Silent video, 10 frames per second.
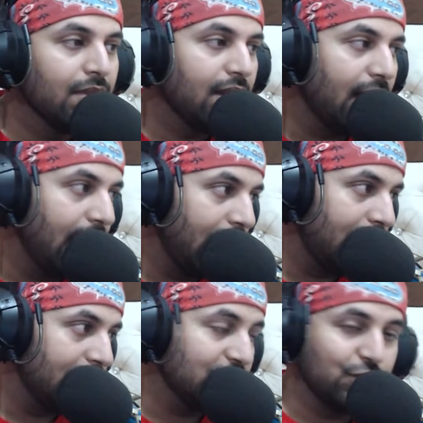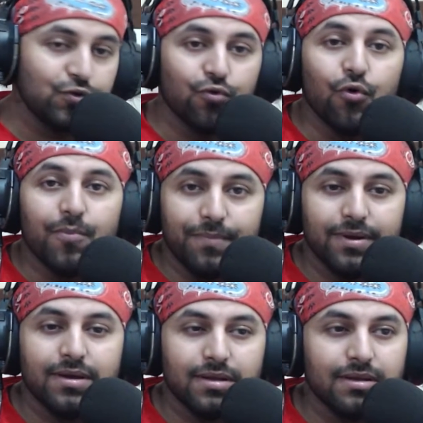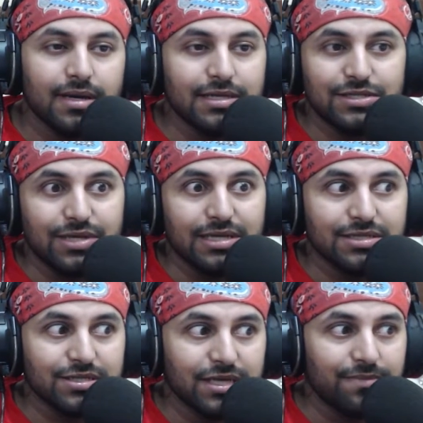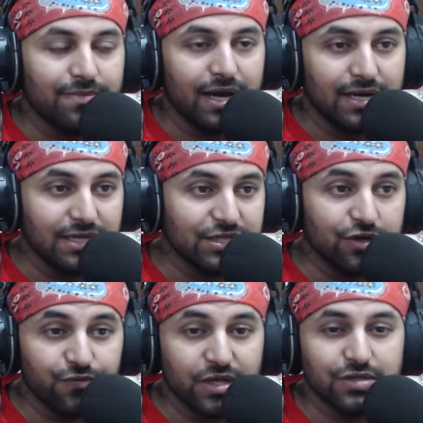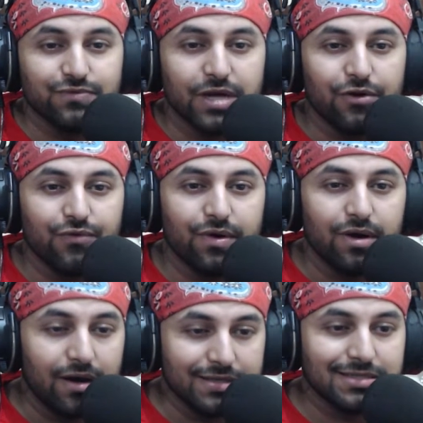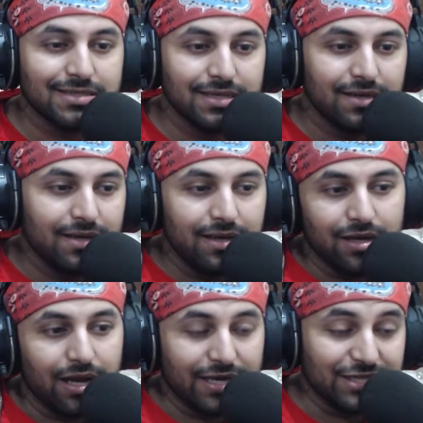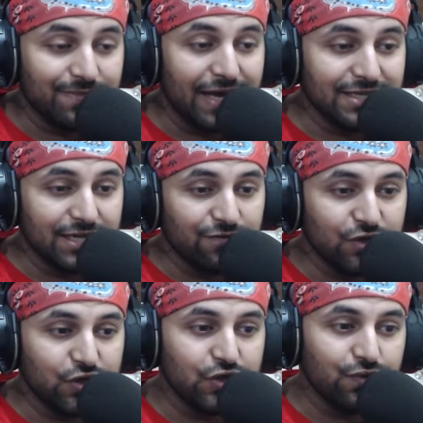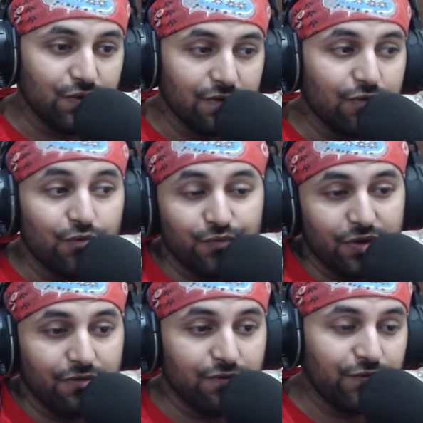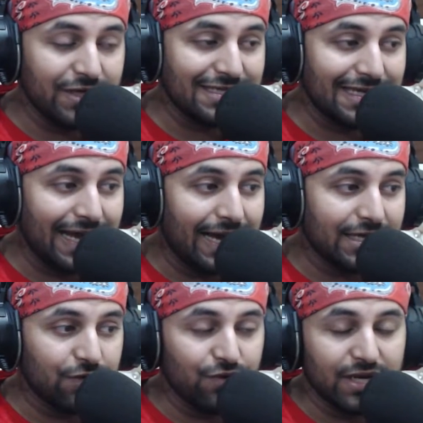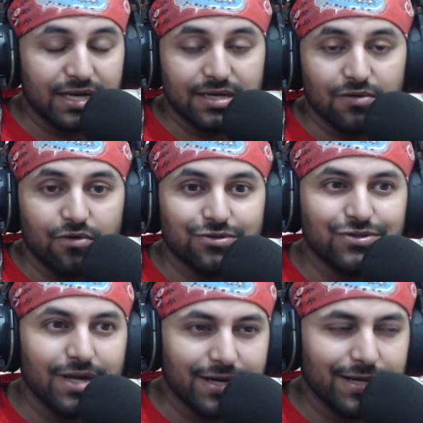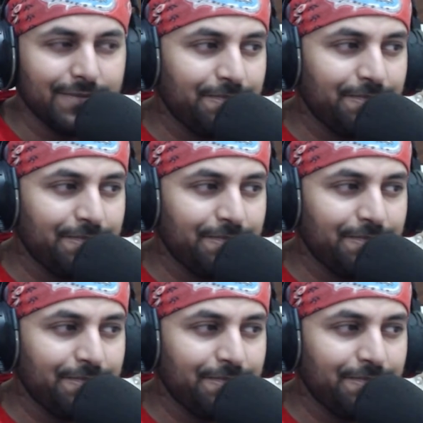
And let's hope it stays the same, at least the defensive side of us, against Man City, whom we'll be facing at the weekend on Sunday.